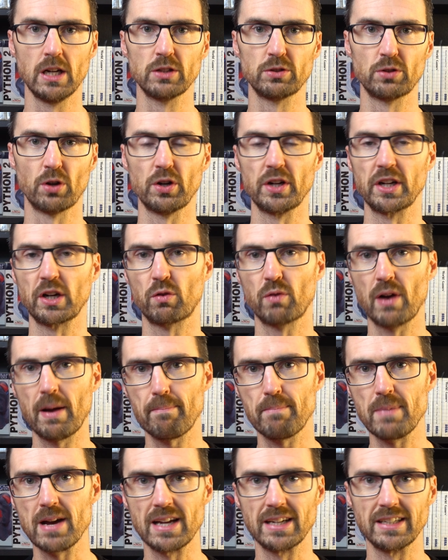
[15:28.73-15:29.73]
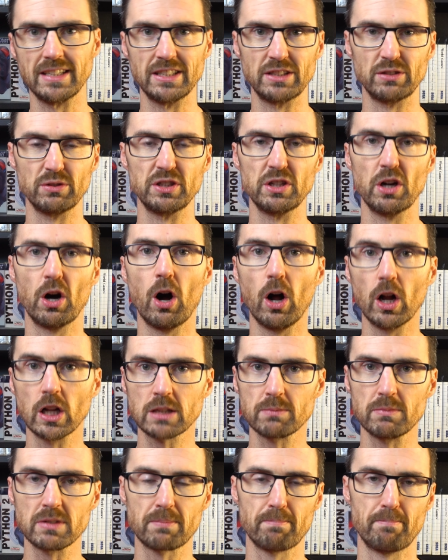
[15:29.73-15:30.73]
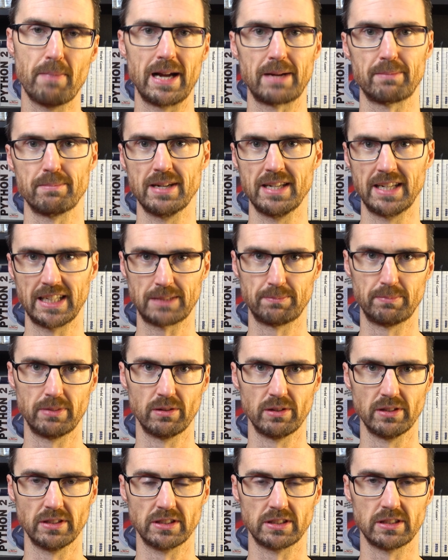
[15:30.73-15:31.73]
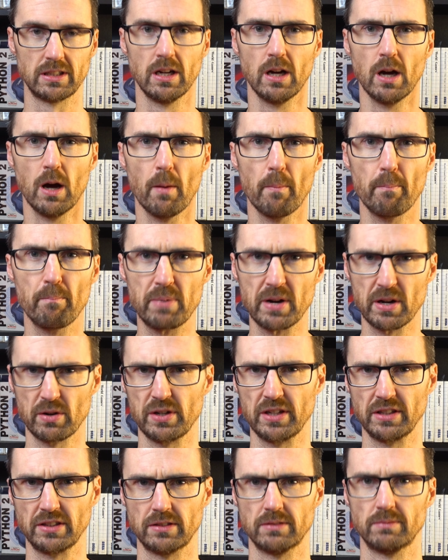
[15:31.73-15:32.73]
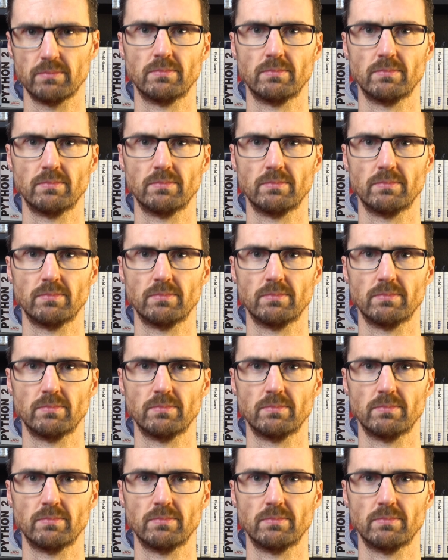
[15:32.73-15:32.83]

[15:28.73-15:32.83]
turning Crapman into the ultimate Pac-Man experience, period.